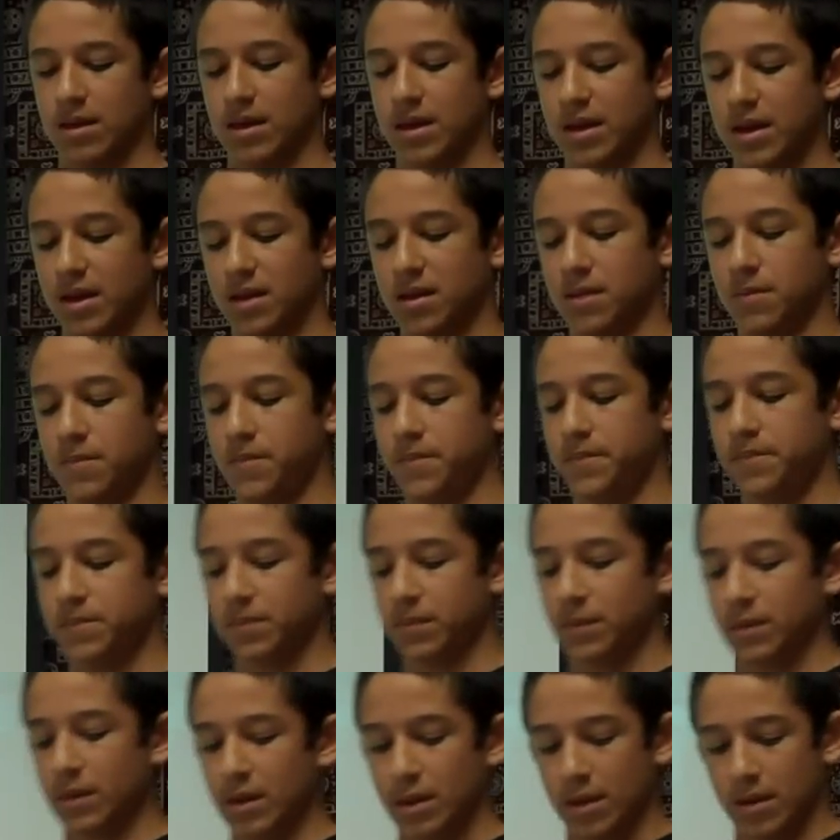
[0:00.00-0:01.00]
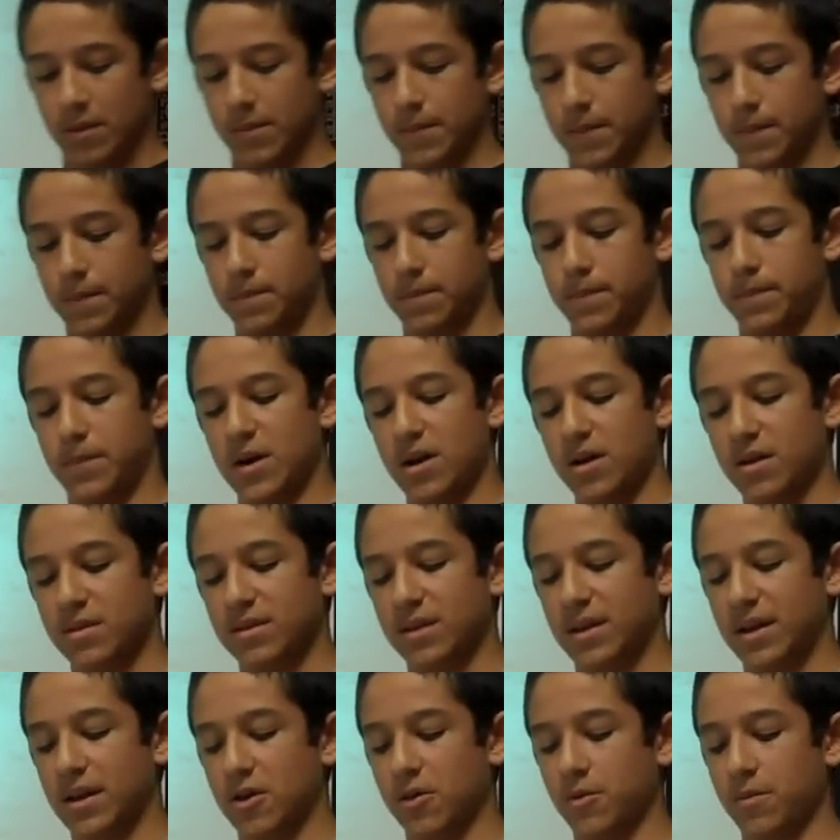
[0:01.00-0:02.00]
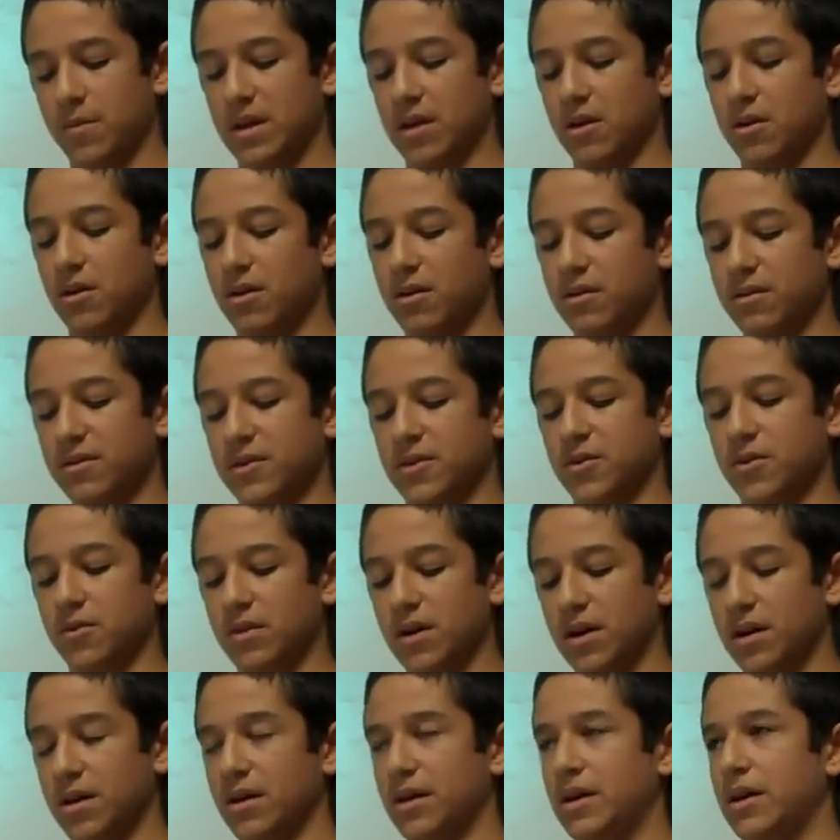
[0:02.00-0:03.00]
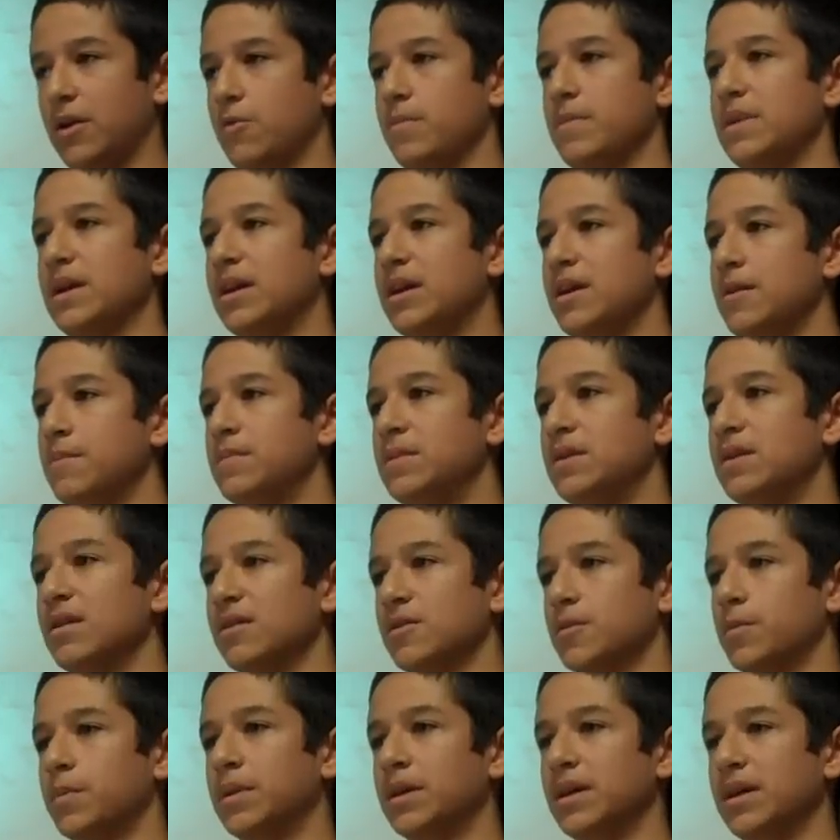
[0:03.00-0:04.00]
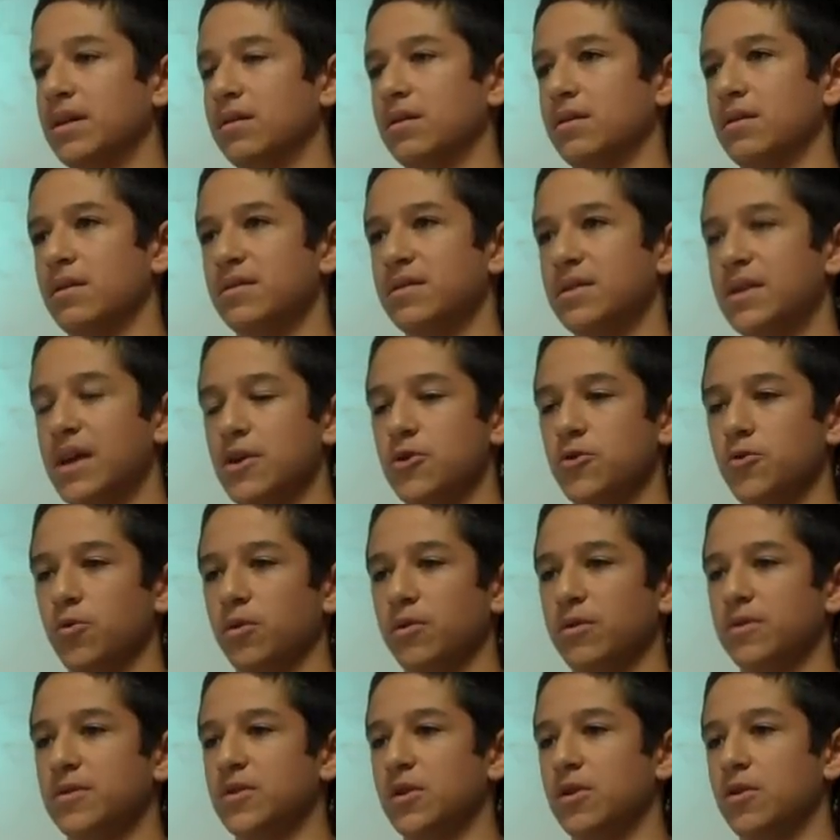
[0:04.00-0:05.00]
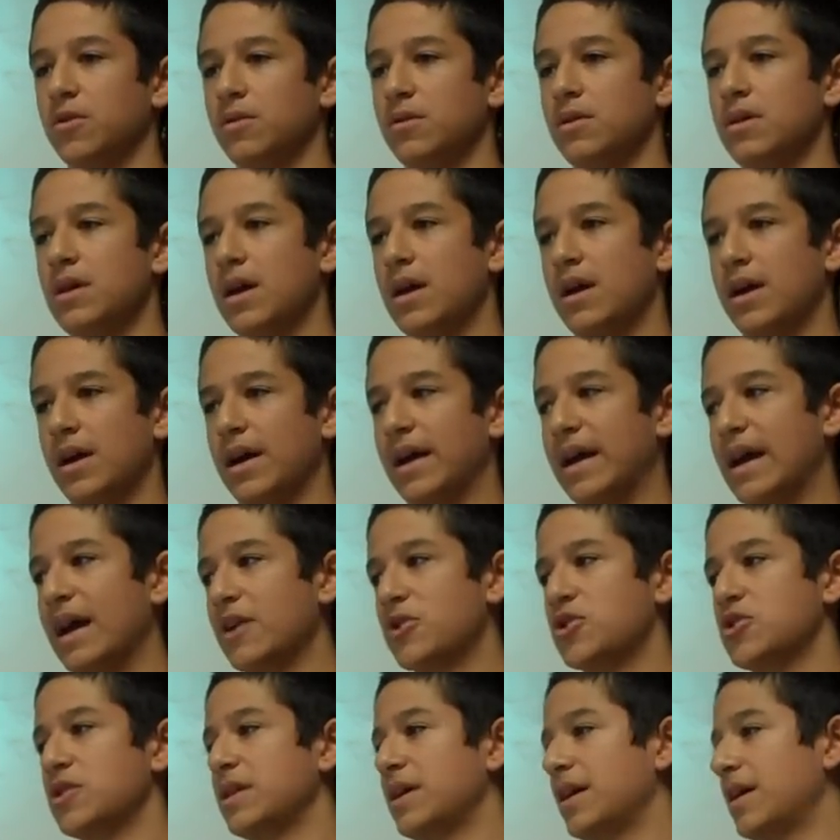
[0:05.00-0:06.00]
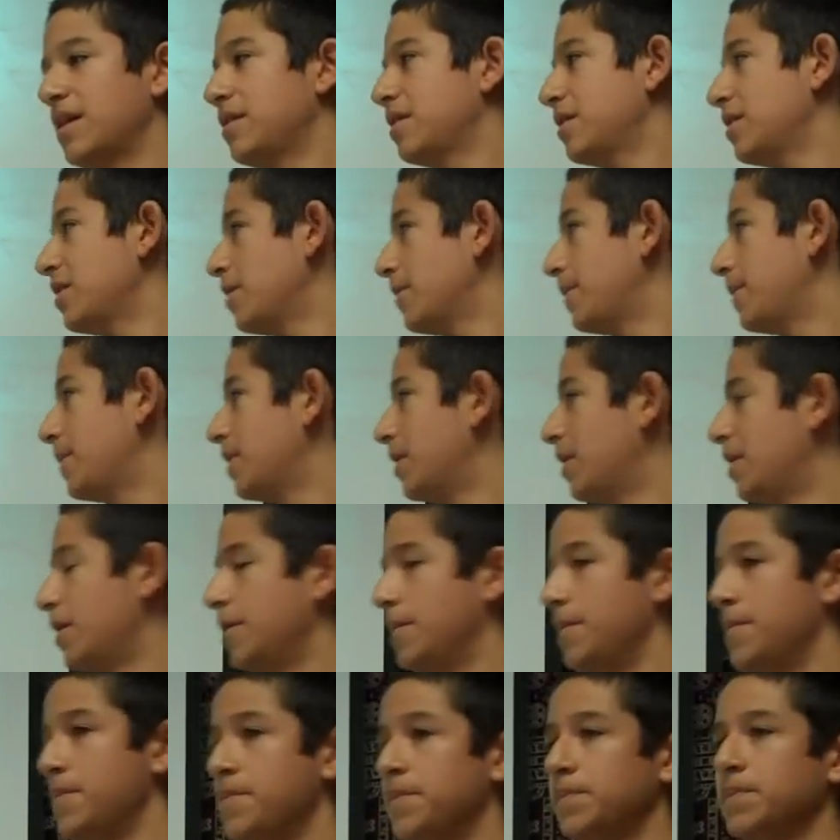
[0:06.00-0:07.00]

And boxing helped me also uh, me keep discipline schedule. So I actually ended up um,